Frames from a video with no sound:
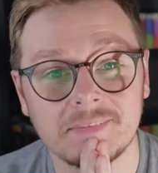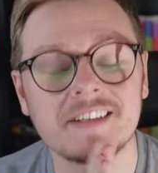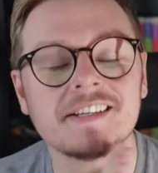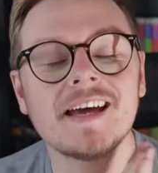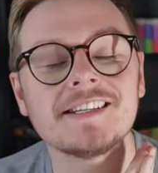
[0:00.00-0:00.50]
And
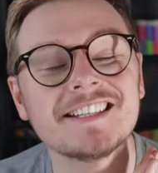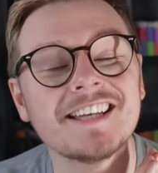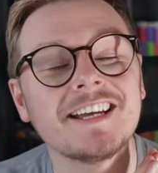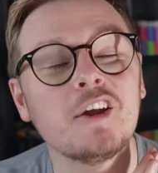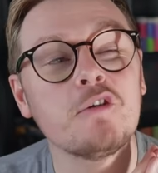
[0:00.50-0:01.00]
to that I
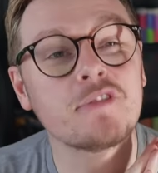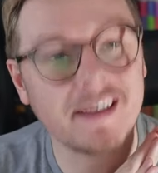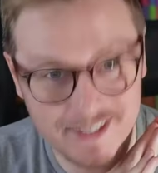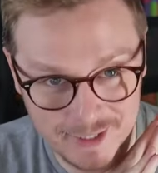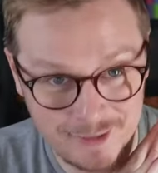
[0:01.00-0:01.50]
say no
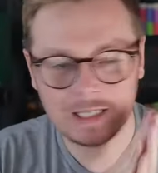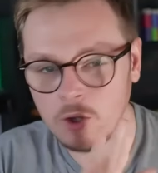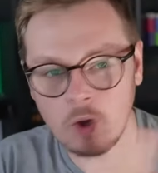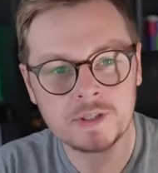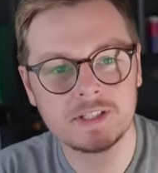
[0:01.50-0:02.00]
thank you.
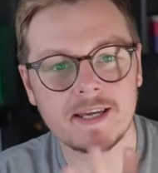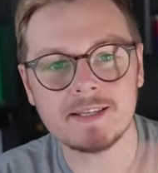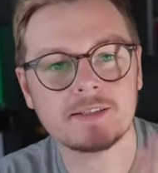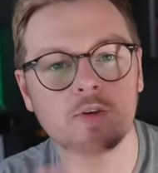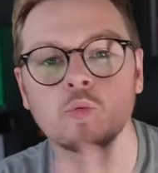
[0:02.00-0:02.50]
Lost
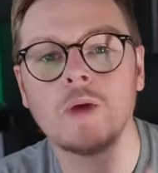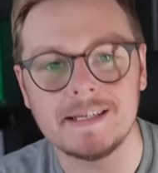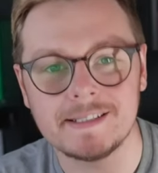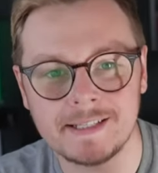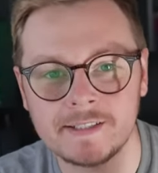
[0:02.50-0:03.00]
is
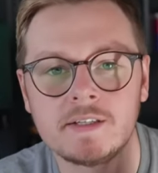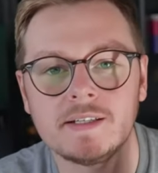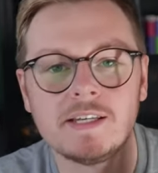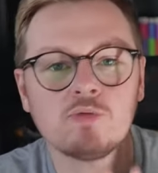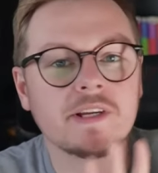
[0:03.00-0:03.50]
great. It doesn't
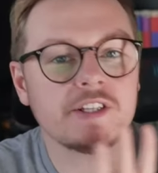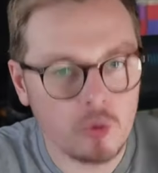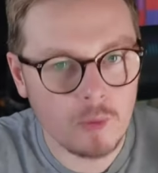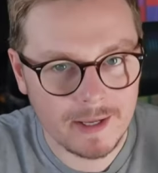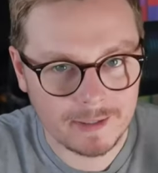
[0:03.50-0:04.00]
need
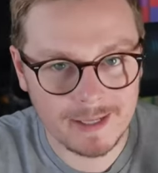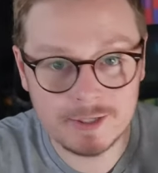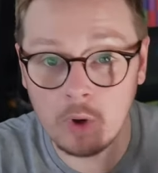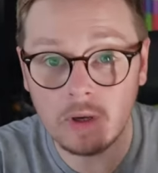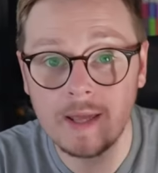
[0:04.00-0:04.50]
redoing. It's
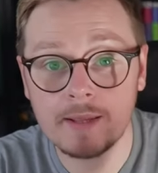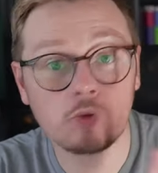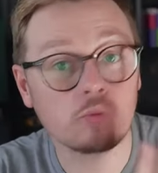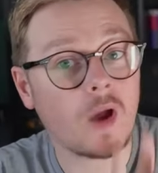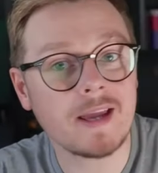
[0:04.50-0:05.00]
not like the
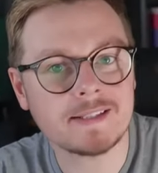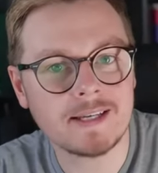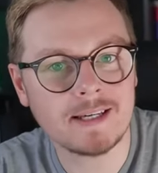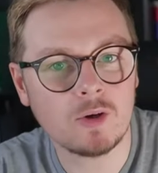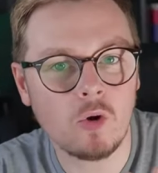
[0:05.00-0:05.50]

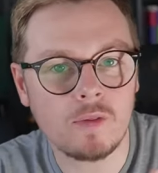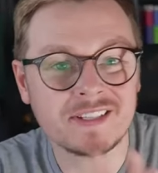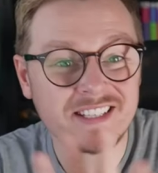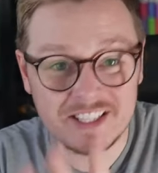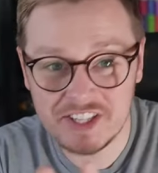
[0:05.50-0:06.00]
writing or the
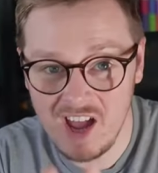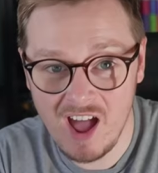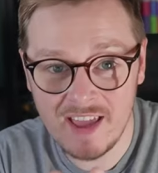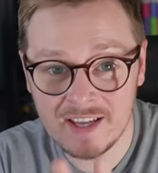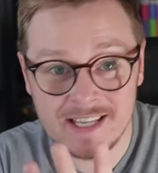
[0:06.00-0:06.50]

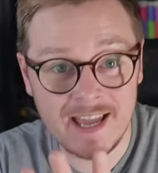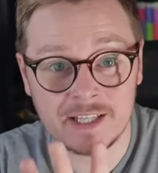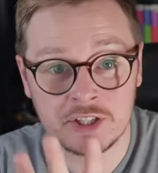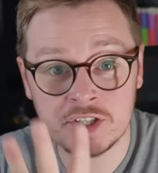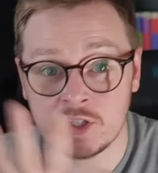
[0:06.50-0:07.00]
CGI has
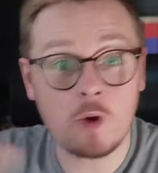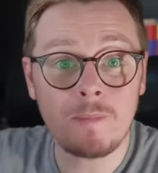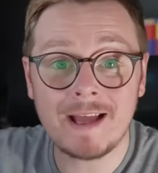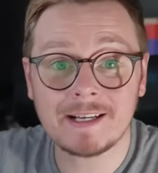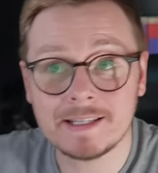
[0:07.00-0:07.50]
aged so
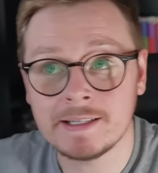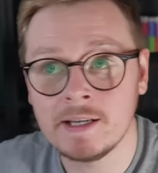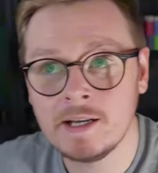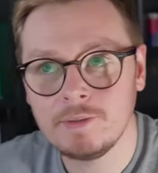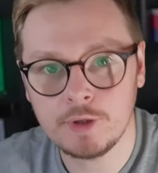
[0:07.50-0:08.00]
badly
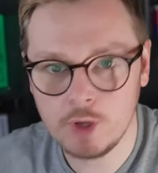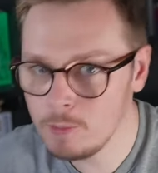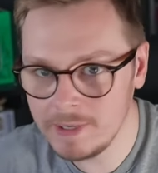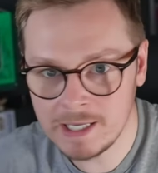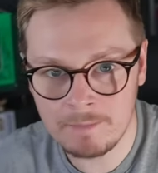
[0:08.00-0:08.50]
that
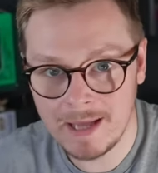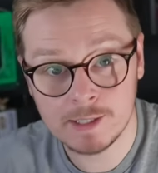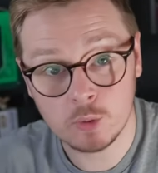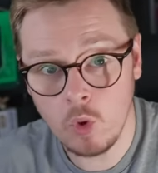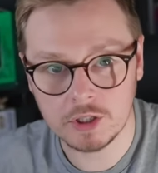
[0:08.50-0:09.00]
nobody can bear
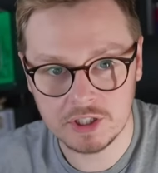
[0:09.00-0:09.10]
to watch